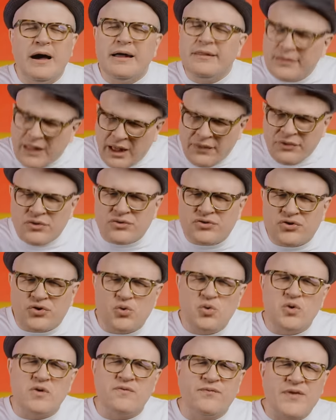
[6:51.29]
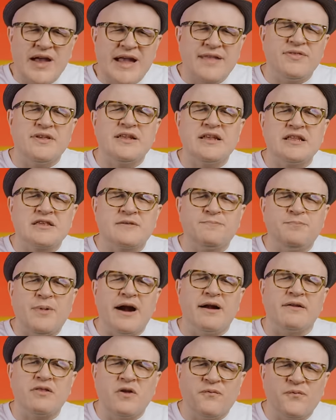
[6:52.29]
Another true event that
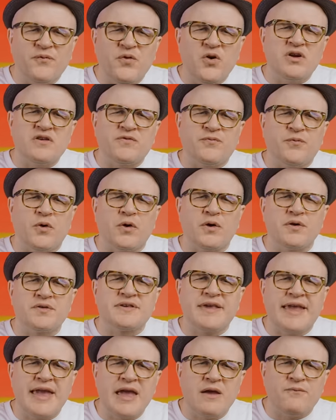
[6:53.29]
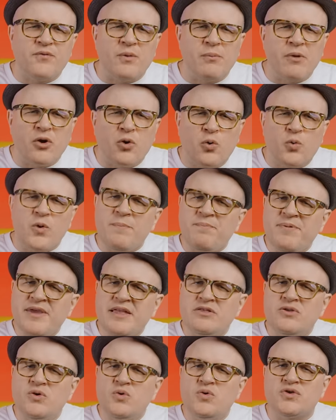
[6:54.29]
inspired the first verse came from a
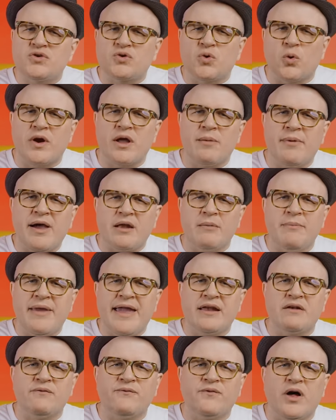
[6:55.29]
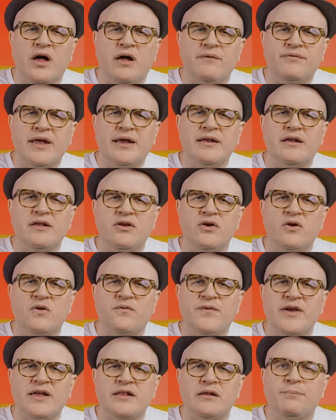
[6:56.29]
gripping news story about a man involved in a near
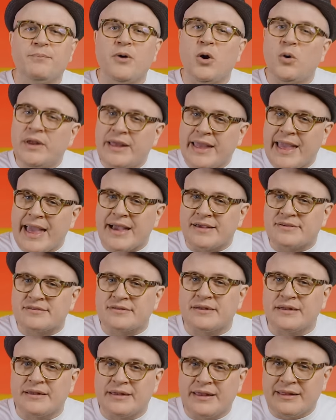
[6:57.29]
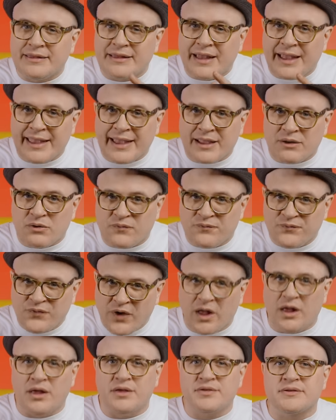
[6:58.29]
fatal boating accident in Niagara
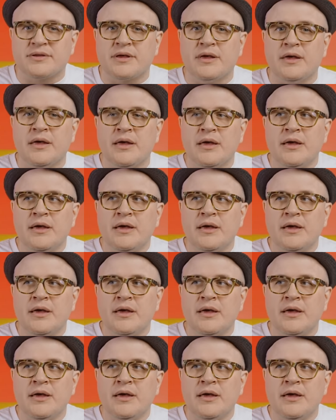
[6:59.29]
Falls.